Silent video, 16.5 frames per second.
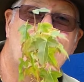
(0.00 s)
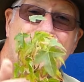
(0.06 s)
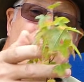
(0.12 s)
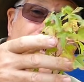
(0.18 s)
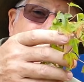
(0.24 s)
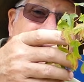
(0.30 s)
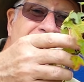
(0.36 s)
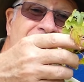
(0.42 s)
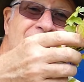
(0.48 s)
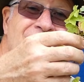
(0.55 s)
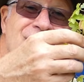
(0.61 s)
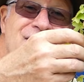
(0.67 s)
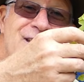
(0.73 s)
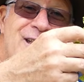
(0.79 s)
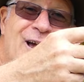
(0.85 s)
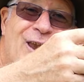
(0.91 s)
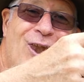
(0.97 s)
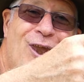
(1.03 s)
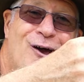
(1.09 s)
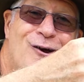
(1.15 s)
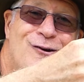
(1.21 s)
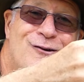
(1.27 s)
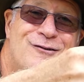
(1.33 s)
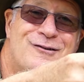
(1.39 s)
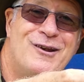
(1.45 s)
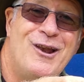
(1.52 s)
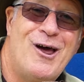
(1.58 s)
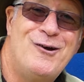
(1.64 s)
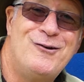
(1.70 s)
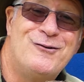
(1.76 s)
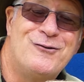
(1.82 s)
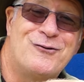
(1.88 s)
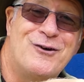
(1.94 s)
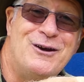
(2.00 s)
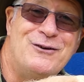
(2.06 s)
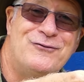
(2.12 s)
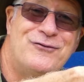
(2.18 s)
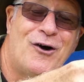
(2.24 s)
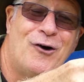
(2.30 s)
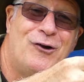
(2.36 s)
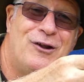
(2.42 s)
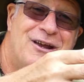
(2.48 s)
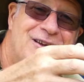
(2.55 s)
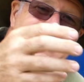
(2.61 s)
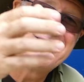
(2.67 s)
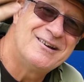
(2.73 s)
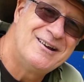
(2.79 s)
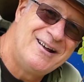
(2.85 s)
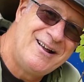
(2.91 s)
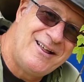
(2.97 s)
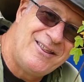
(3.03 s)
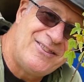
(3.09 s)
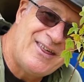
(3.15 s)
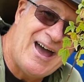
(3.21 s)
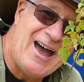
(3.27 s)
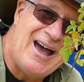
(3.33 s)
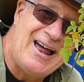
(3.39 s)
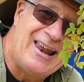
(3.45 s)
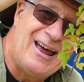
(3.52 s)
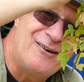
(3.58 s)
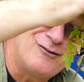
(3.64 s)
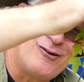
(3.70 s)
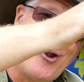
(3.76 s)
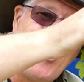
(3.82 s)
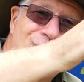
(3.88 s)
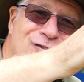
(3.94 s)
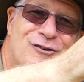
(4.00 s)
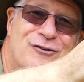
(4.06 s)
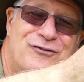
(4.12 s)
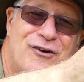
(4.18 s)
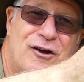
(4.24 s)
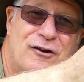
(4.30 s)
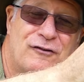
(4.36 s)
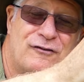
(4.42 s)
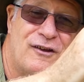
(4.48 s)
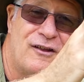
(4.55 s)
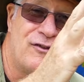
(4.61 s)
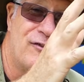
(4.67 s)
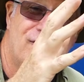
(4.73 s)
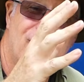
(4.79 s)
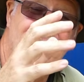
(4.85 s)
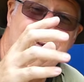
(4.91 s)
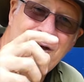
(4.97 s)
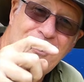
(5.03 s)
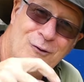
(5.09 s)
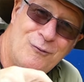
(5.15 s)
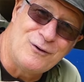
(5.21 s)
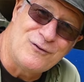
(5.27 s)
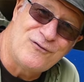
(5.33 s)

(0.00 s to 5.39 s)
growing you get loads and loads of green foliage. That allows lots of photosynthesis, which